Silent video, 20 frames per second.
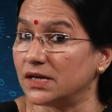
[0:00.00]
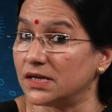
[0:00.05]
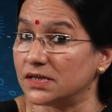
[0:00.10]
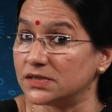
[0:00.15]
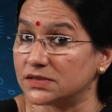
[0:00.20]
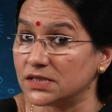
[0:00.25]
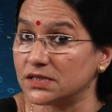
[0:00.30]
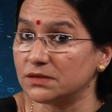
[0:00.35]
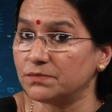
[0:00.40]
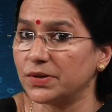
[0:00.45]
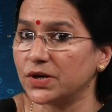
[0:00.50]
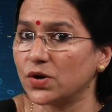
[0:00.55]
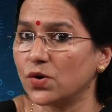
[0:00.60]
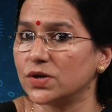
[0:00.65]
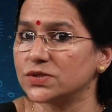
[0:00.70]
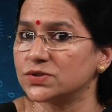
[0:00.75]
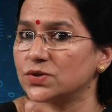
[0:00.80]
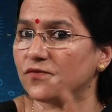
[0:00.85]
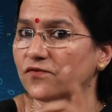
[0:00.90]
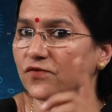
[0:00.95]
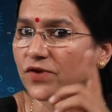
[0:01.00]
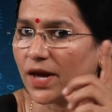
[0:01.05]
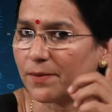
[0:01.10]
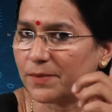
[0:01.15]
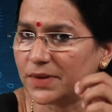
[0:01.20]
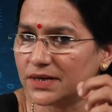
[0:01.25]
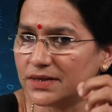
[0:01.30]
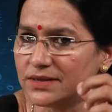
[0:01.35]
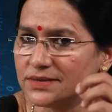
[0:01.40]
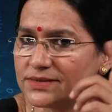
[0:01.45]
Is it because of
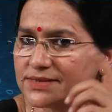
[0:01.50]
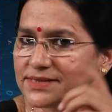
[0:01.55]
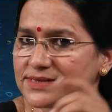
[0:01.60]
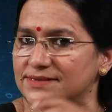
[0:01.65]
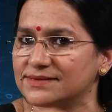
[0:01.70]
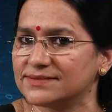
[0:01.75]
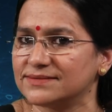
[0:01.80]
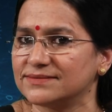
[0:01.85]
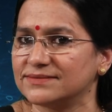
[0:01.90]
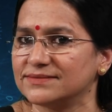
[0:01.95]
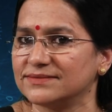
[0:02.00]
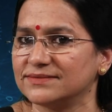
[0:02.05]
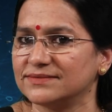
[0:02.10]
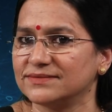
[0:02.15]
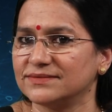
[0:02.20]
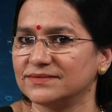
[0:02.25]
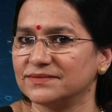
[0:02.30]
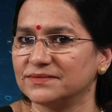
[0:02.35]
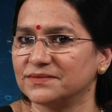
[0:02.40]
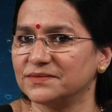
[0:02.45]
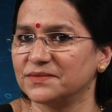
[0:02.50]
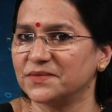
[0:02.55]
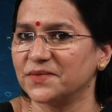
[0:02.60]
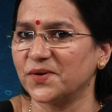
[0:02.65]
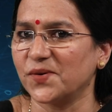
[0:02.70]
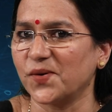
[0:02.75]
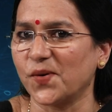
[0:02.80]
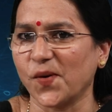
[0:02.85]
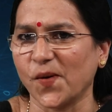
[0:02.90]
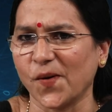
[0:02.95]
chemicals?
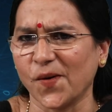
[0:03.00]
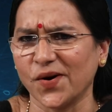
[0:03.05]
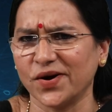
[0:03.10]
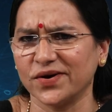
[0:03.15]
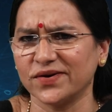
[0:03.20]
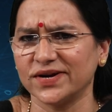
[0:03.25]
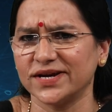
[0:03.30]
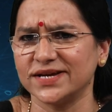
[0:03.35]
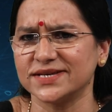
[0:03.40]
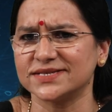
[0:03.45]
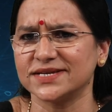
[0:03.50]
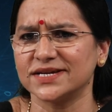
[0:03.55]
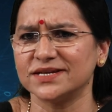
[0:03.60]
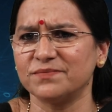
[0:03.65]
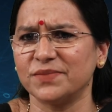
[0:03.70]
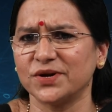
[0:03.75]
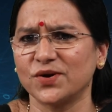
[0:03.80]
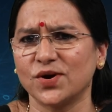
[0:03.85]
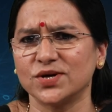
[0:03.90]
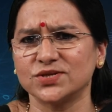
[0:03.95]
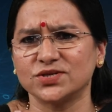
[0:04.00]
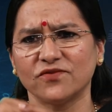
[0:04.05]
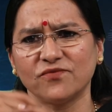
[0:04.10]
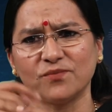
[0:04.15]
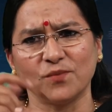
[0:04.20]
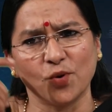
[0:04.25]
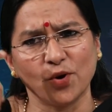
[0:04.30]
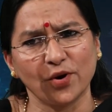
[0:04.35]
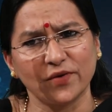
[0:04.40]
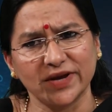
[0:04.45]
Or is it because
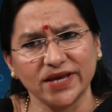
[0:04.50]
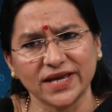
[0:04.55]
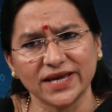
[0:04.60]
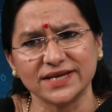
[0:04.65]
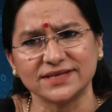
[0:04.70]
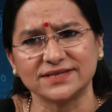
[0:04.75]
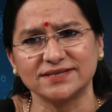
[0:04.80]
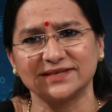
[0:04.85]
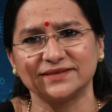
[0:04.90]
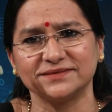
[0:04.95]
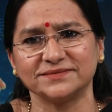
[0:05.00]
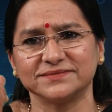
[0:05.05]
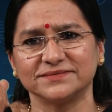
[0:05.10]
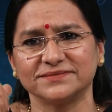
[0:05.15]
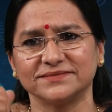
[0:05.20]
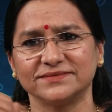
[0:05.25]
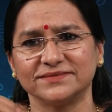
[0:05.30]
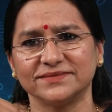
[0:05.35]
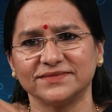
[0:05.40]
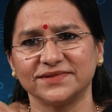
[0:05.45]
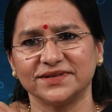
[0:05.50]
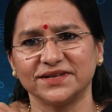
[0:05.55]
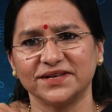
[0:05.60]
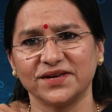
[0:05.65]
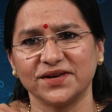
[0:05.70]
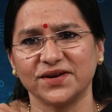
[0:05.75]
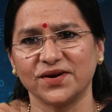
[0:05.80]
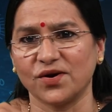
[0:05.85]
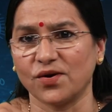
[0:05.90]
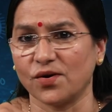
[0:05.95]
of more heat?
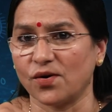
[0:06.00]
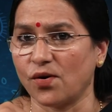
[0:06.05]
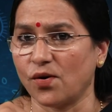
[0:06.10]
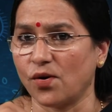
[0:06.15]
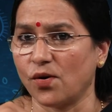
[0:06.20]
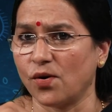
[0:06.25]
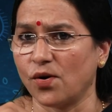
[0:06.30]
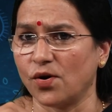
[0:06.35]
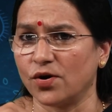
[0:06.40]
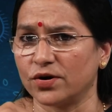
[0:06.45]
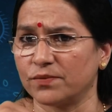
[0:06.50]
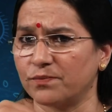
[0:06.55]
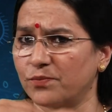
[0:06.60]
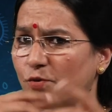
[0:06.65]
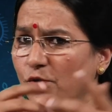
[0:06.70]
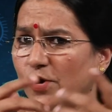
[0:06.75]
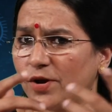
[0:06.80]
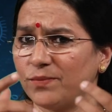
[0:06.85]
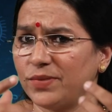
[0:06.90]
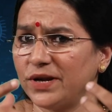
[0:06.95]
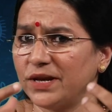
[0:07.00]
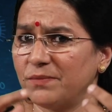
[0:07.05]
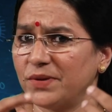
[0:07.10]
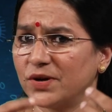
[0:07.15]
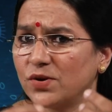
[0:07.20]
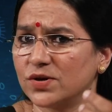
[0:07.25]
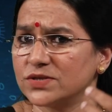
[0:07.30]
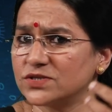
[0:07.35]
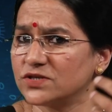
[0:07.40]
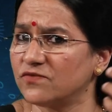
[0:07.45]
Or probably
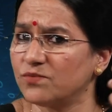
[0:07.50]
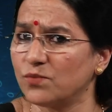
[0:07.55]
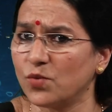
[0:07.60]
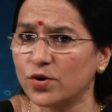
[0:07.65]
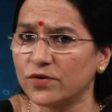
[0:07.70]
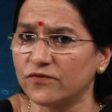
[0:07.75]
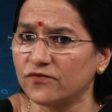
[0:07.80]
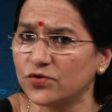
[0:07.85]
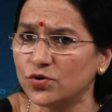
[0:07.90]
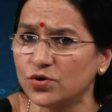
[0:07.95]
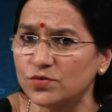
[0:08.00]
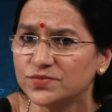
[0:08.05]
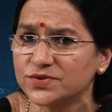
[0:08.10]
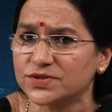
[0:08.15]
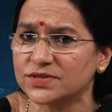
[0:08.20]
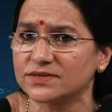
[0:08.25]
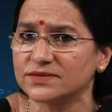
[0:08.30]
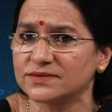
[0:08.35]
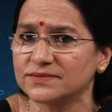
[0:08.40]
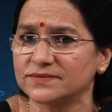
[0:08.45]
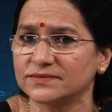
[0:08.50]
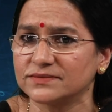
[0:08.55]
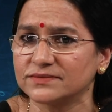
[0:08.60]
because of more fumes?